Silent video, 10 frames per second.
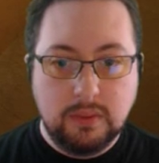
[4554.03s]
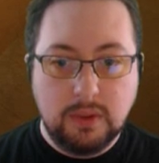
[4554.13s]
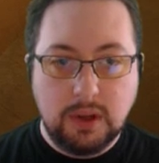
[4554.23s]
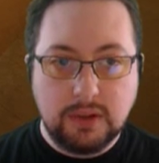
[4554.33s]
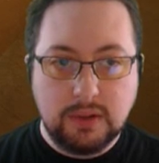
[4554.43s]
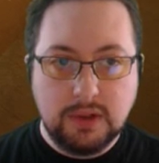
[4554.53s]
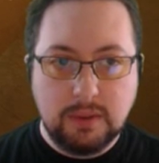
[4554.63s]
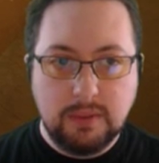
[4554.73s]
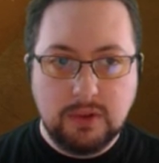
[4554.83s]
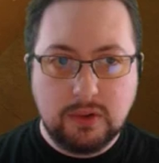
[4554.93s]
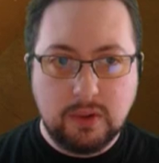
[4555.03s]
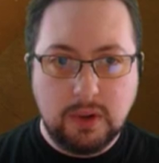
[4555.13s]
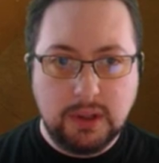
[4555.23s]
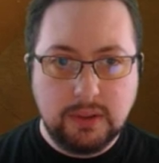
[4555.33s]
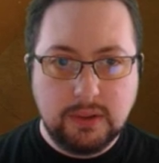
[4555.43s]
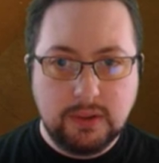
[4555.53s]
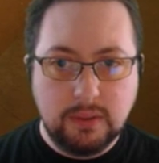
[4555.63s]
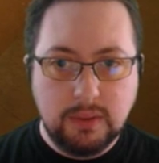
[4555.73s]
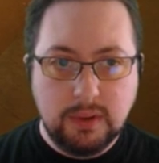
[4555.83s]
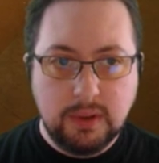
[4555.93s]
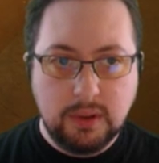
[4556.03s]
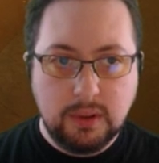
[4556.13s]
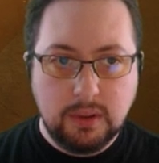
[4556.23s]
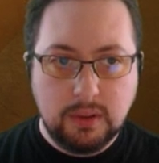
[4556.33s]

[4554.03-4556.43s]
Okay, so he's gonna be drawing it soon, I think?